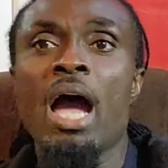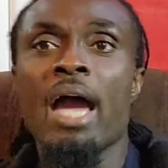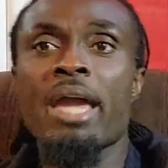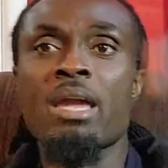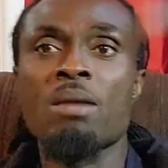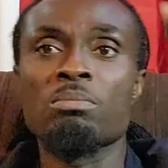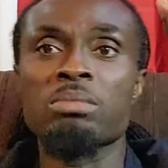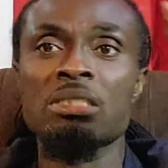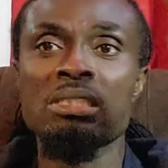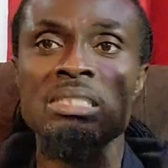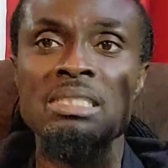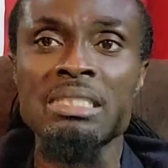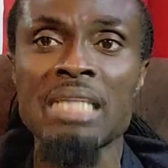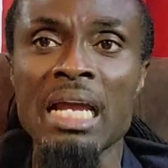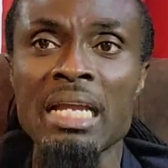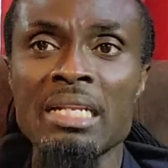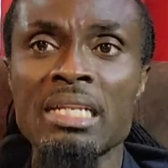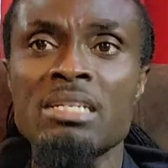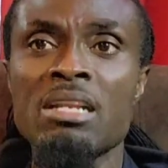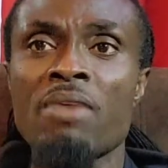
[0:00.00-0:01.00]
I am
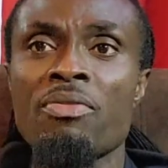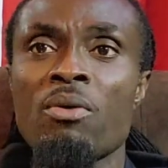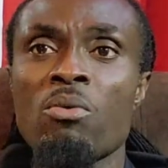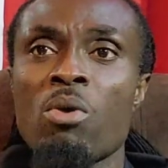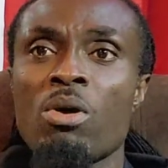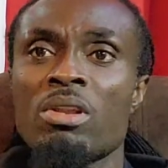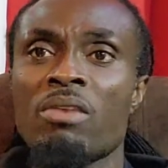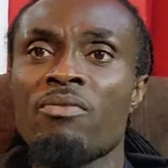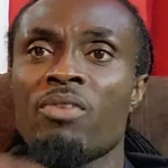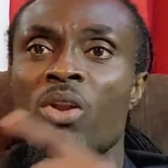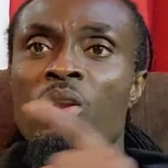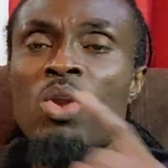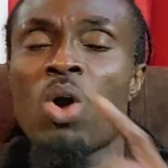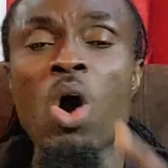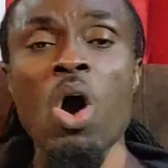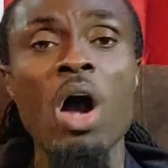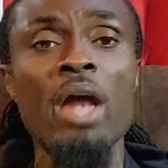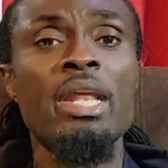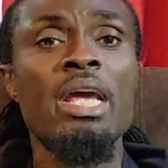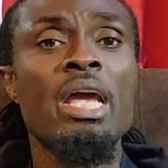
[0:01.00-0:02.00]
standing on the word of the
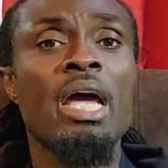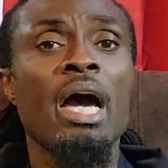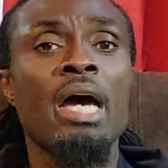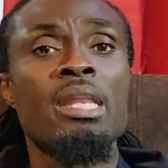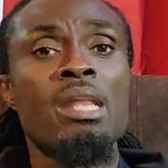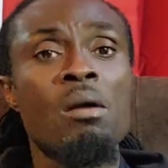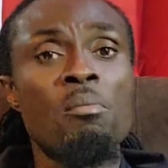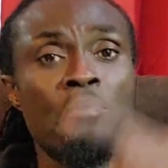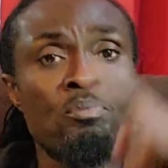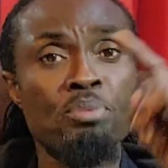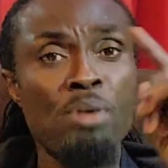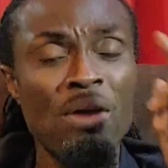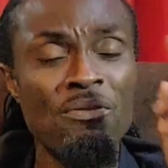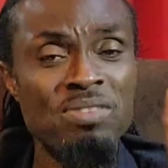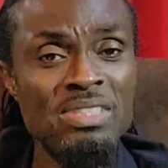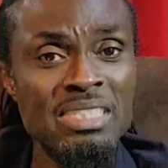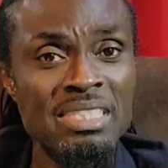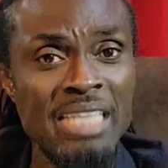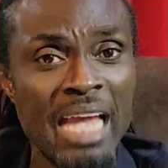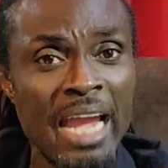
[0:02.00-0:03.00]
Lord and I'm
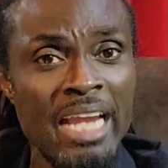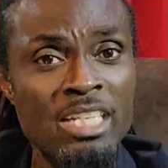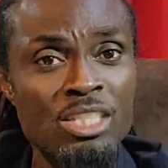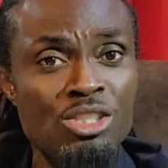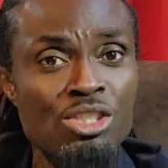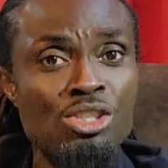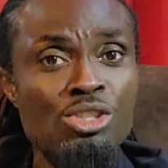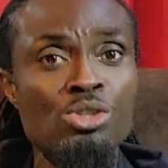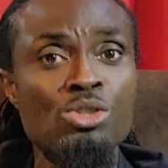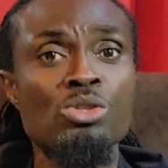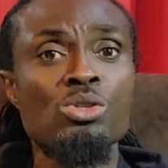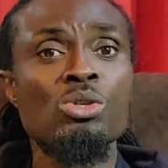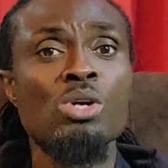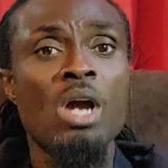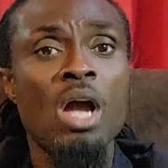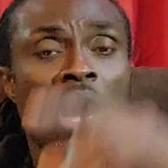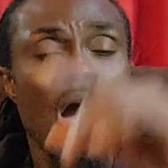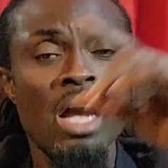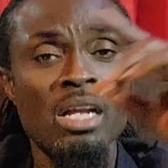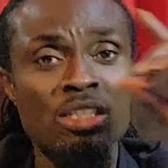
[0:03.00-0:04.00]
prophesying to you
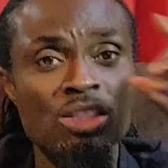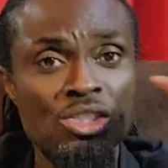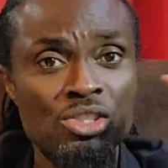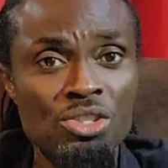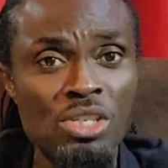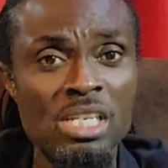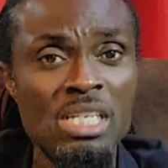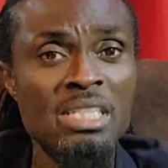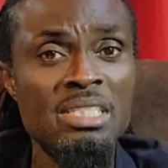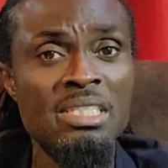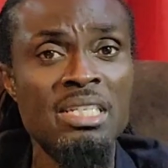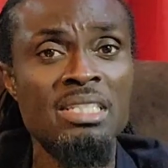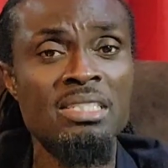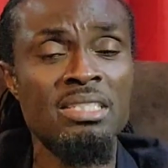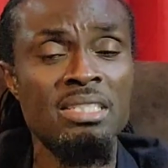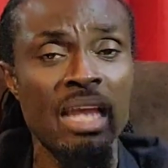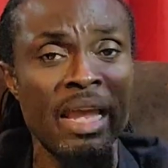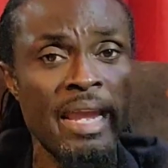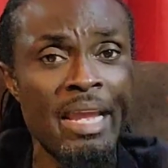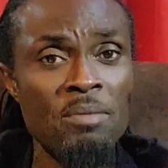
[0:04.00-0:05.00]
at
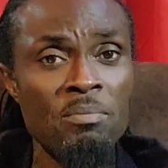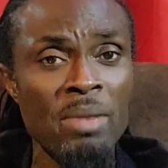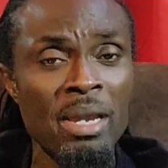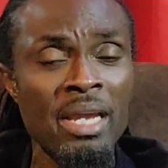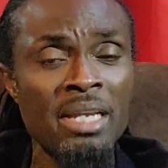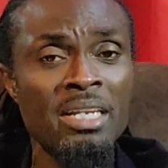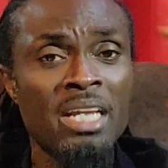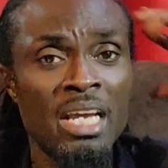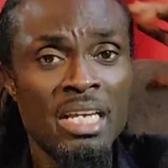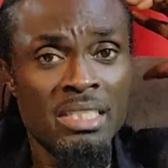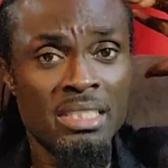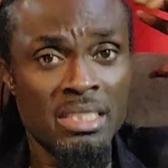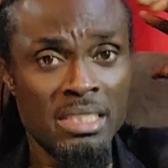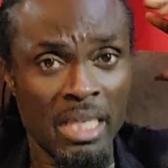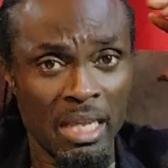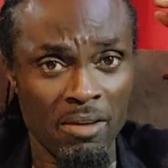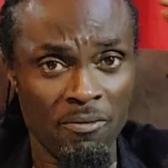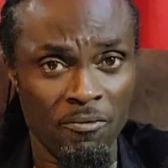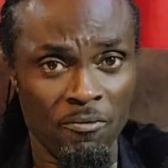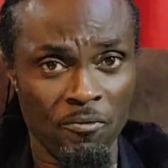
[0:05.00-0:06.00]
Jesus, amen,
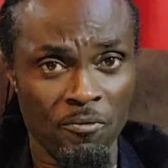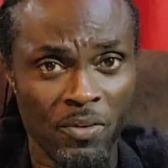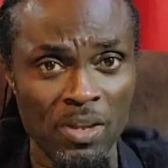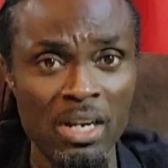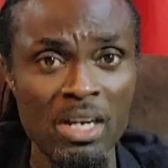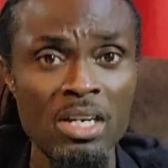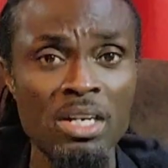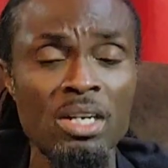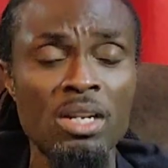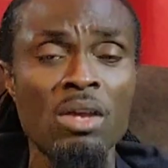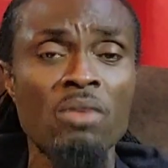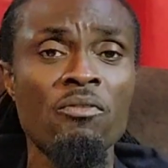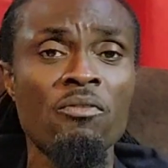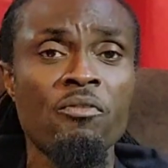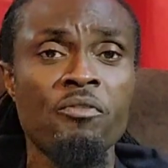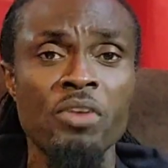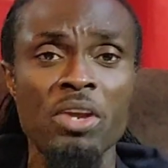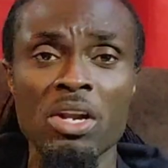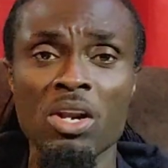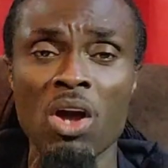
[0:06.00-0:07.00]
say fill,
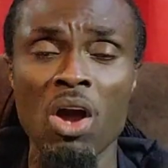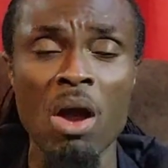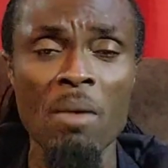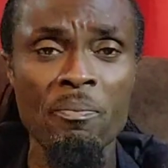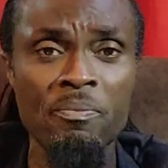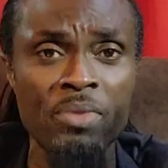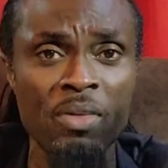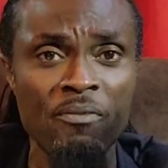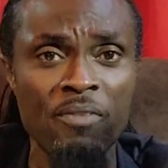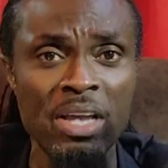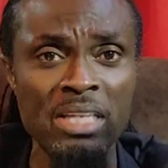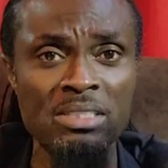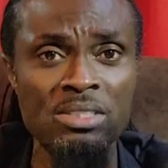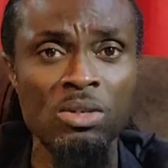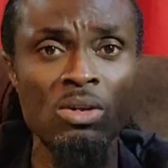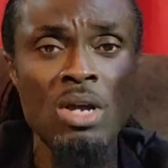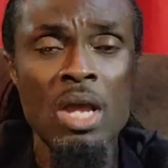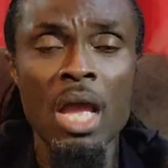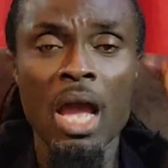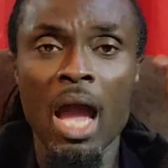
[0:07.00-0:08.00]
fill up the
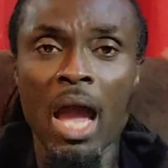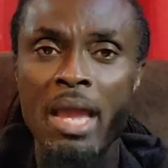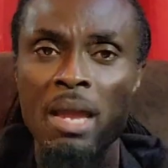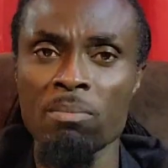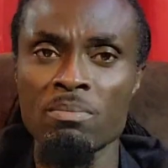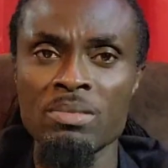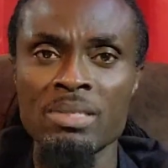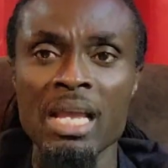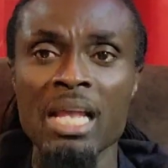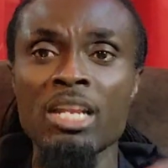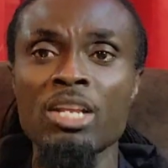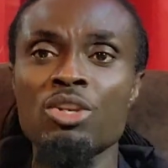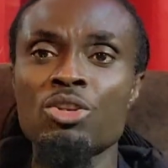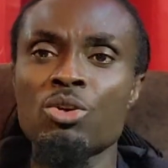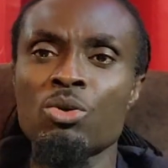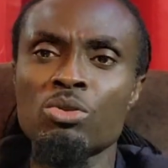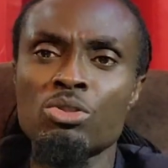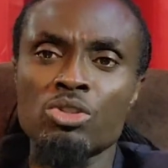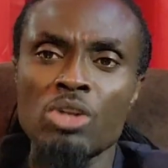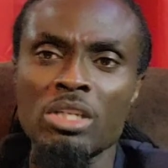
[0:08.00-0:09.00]
vessel. I am telling
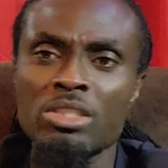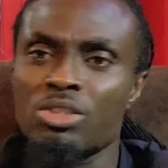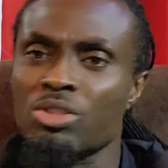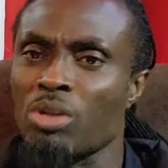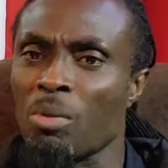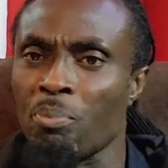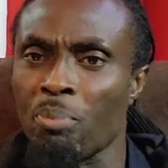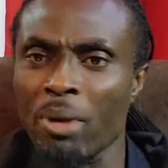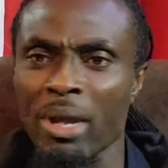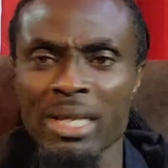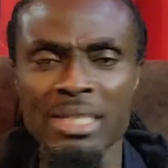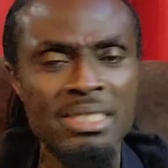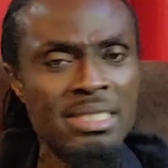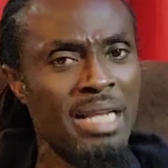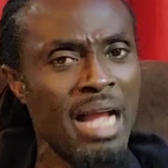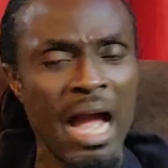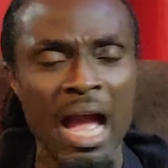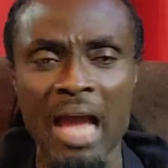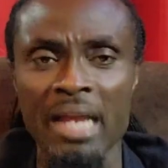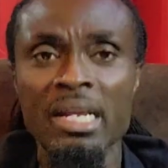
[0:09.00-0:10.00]
you just to praise
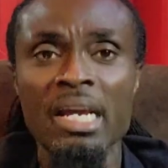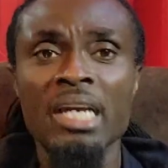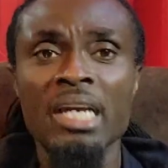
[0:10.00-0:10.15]
God.